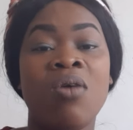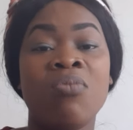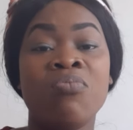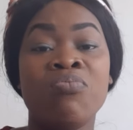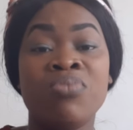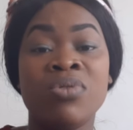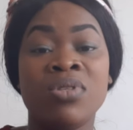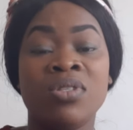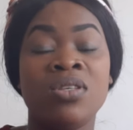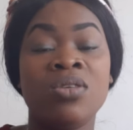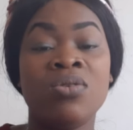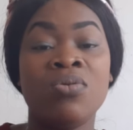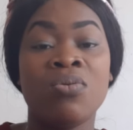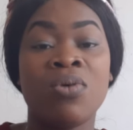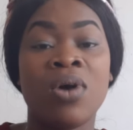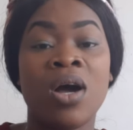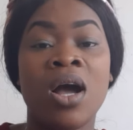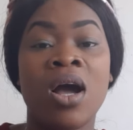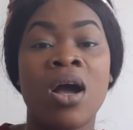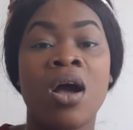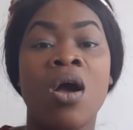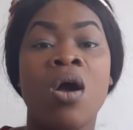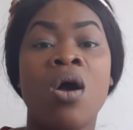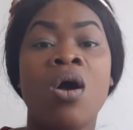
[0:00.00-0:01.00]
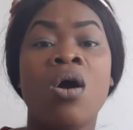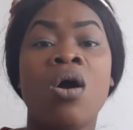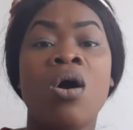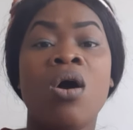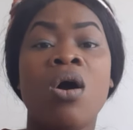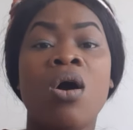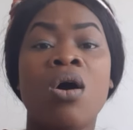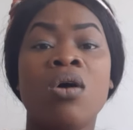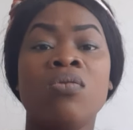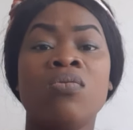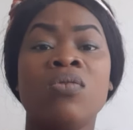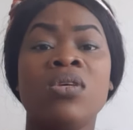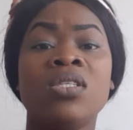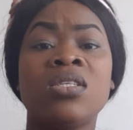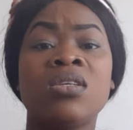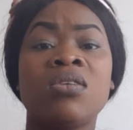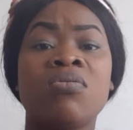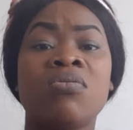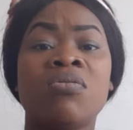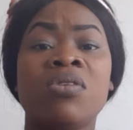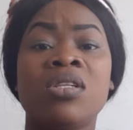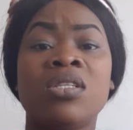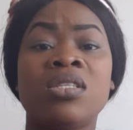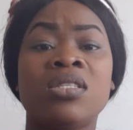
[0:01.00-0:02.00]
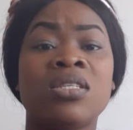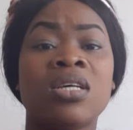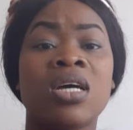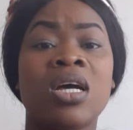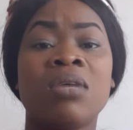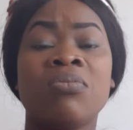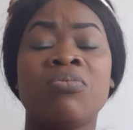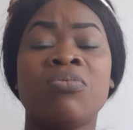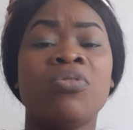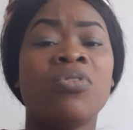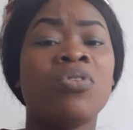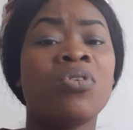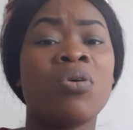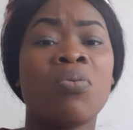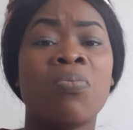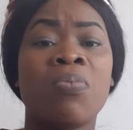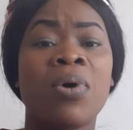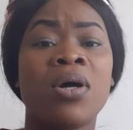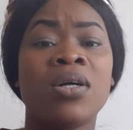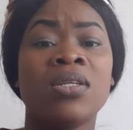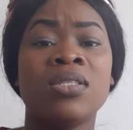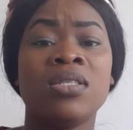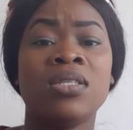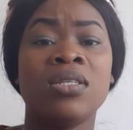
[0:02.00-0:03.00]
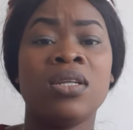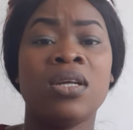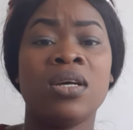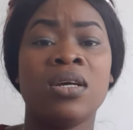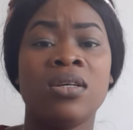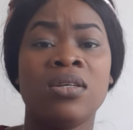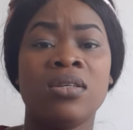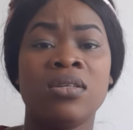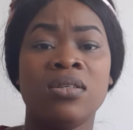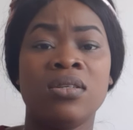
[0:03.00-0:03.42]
busy you are, always create time for your partner.